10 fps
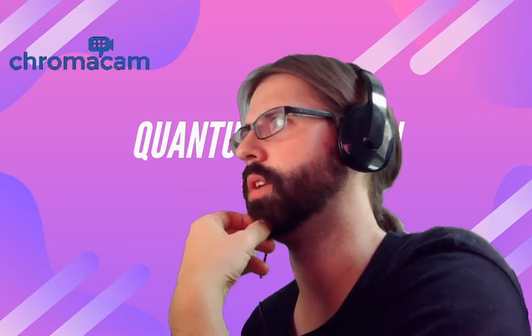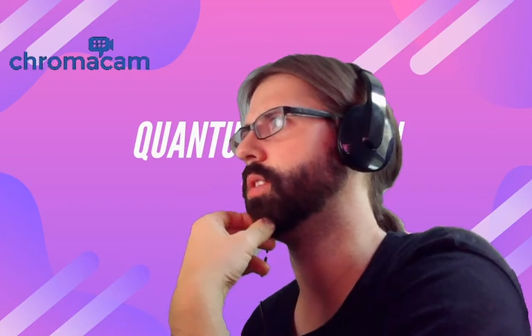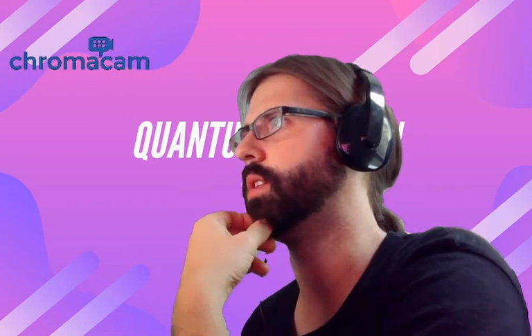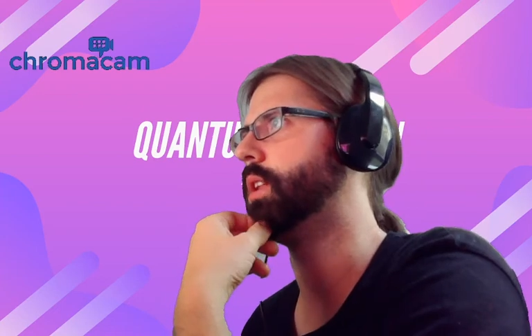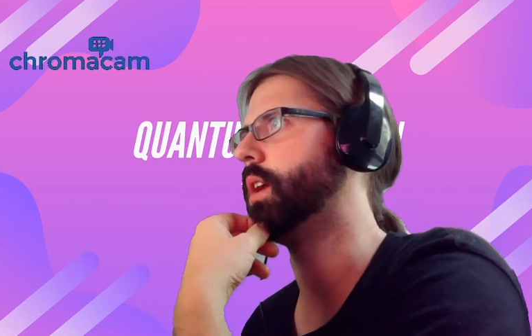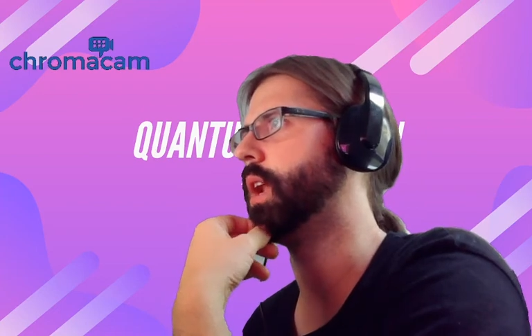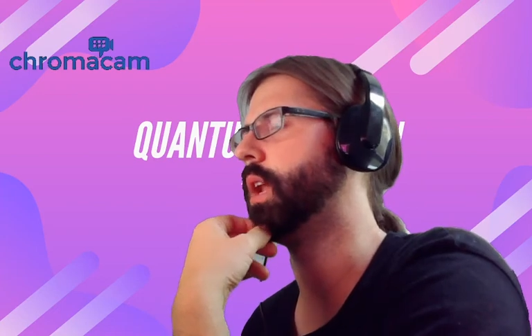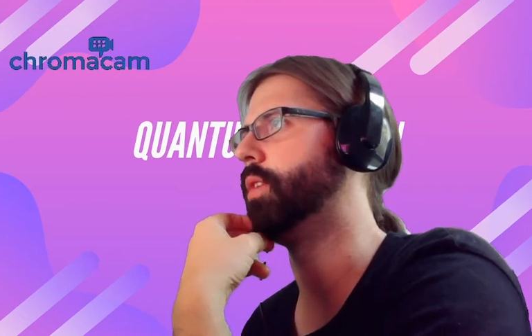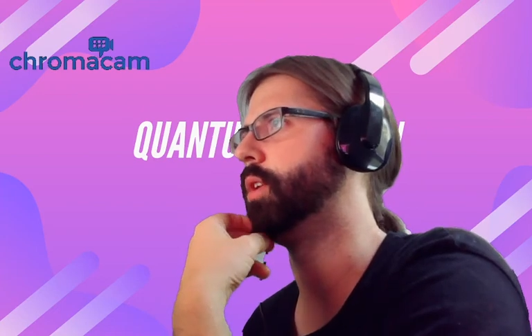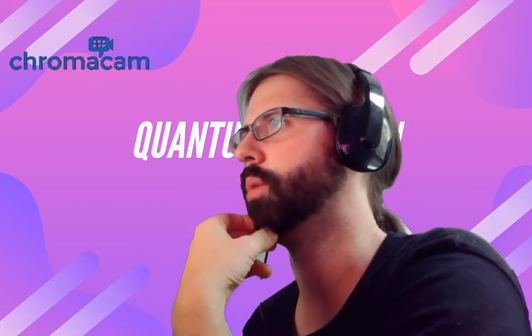and kind of,
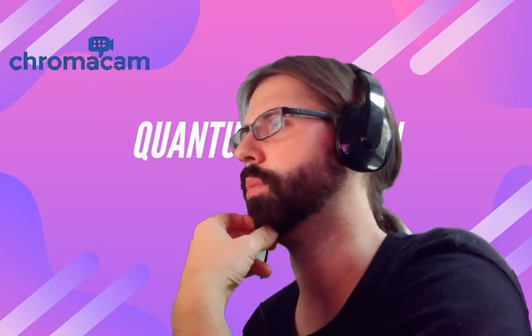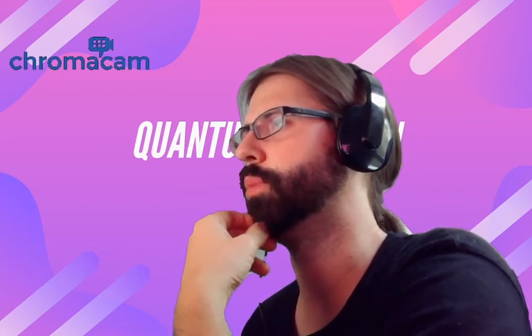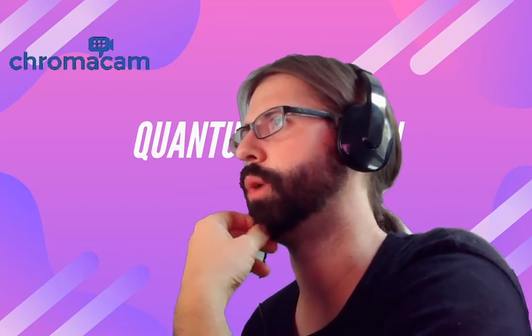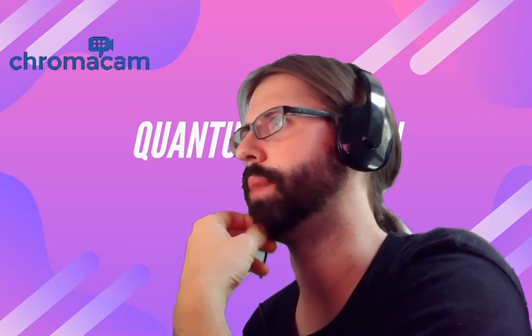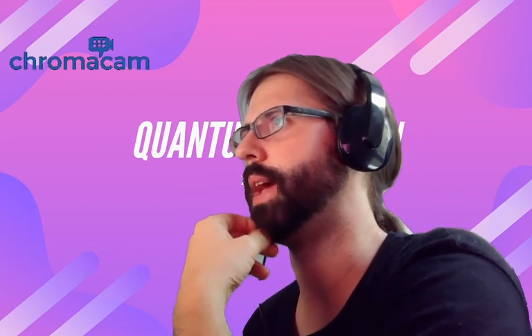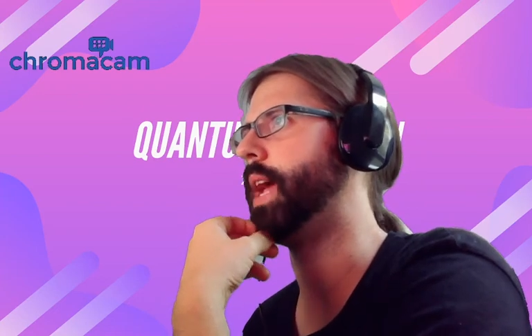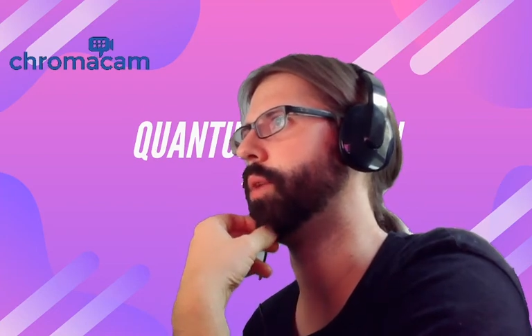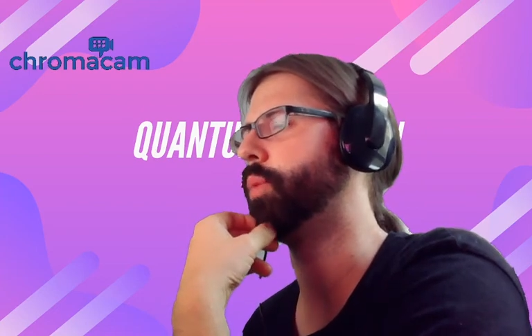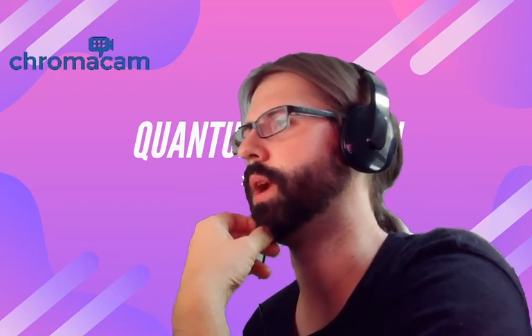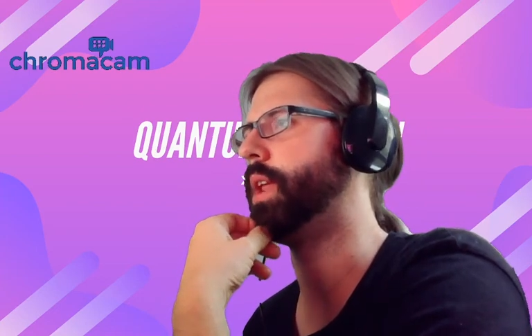putting my head
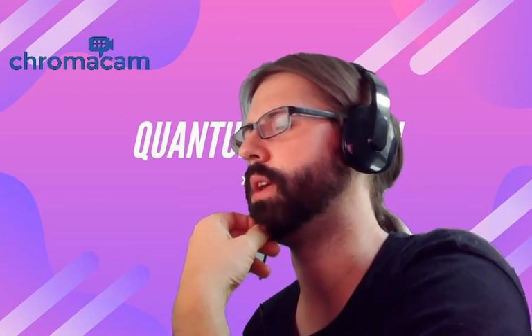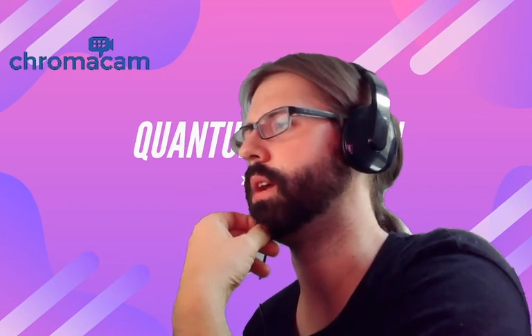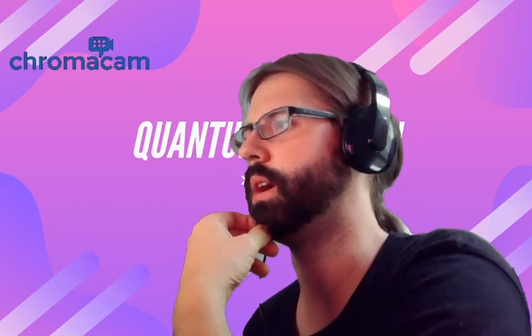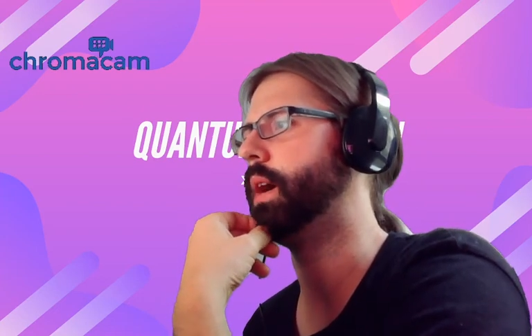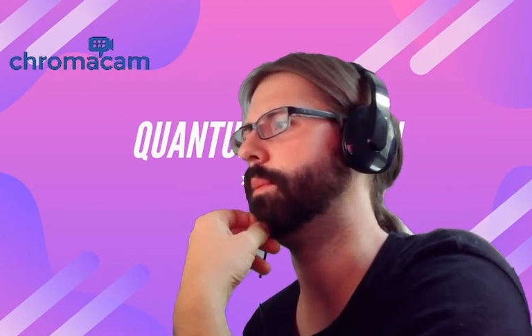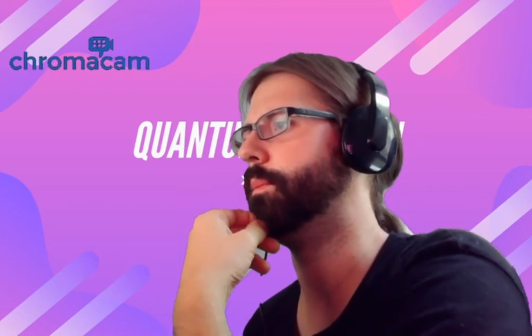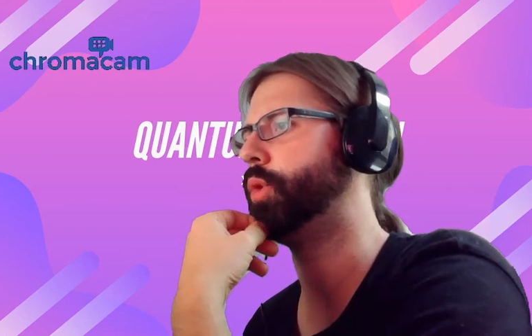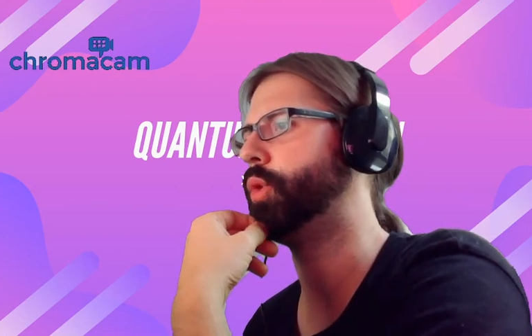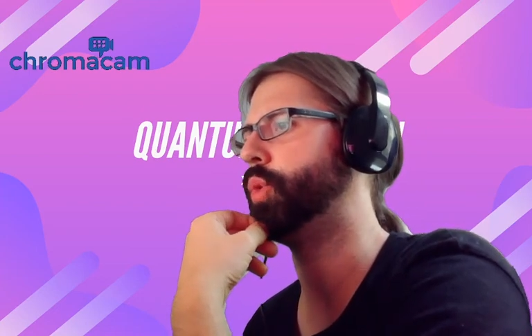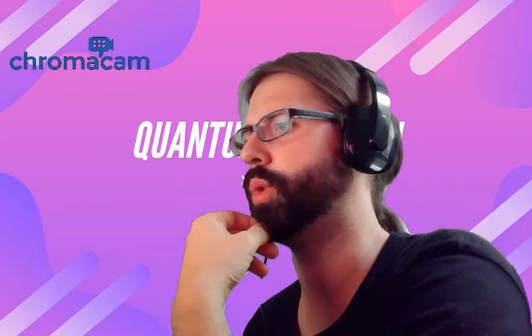already
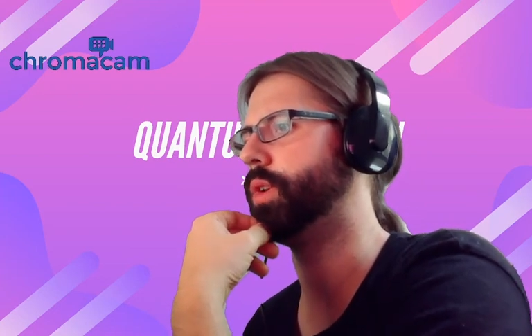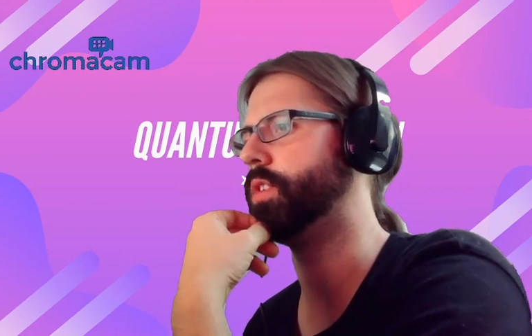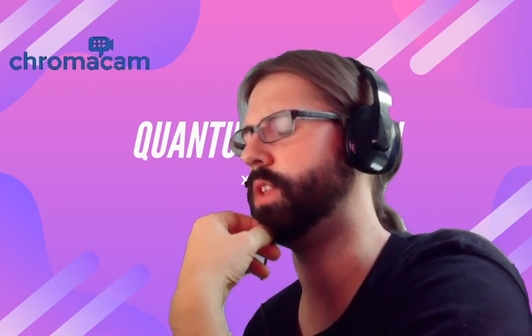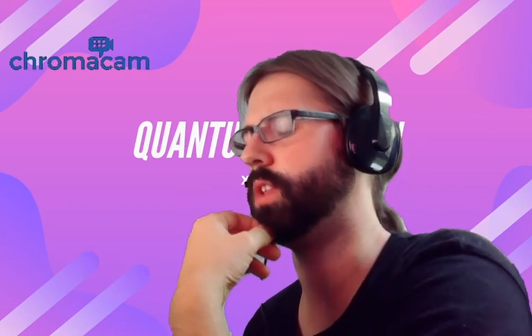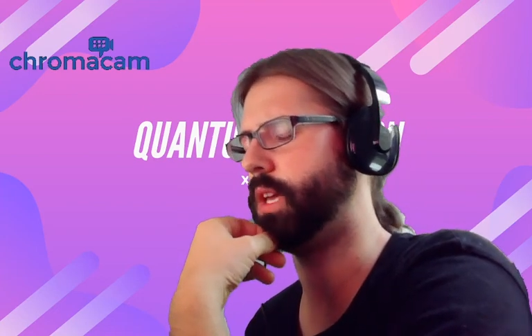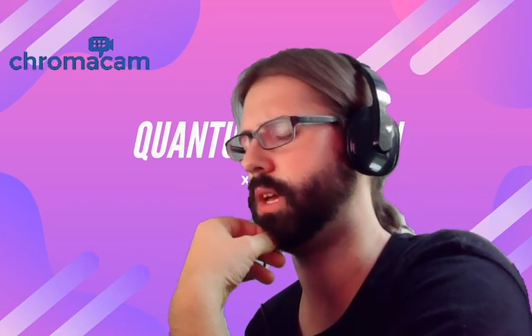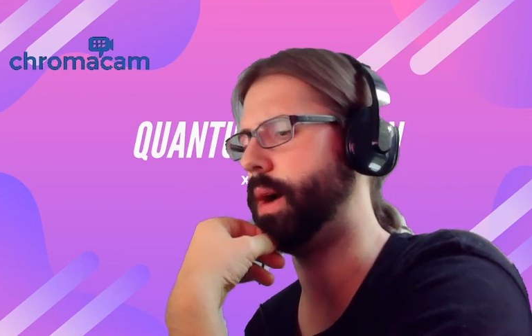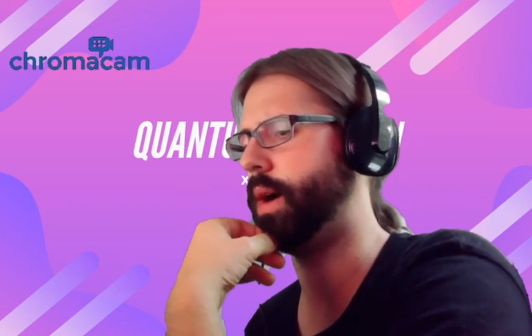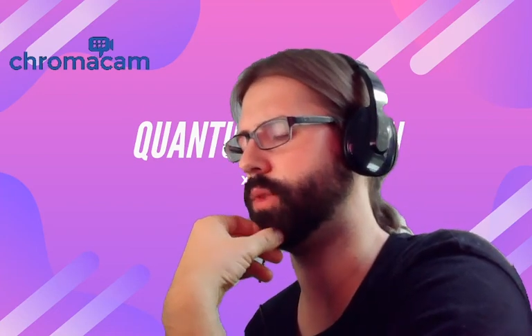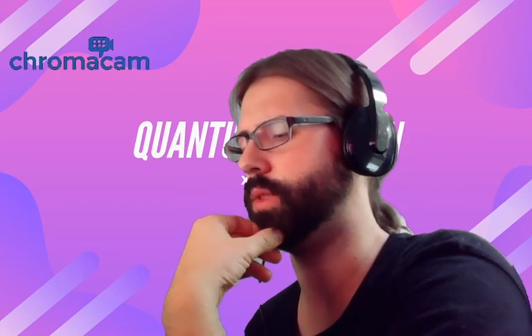towards thinking
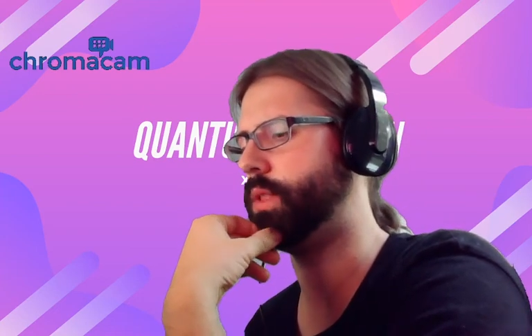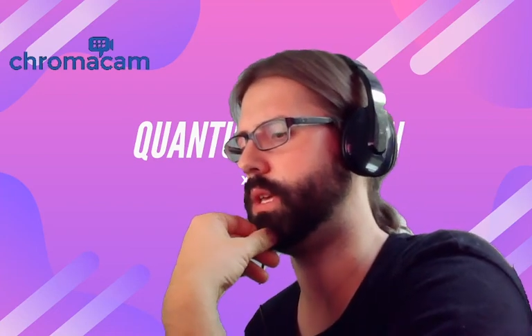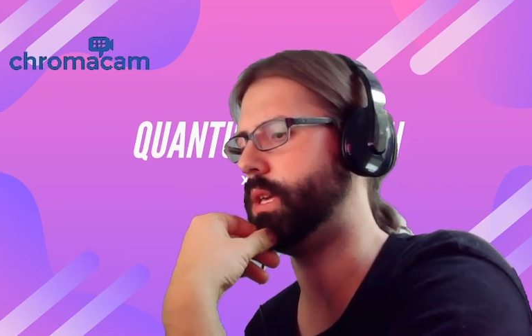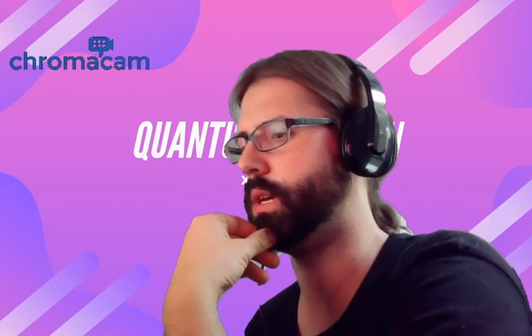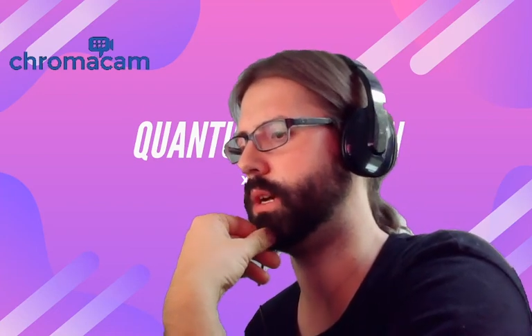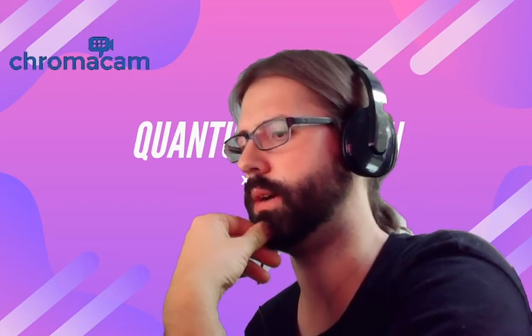about the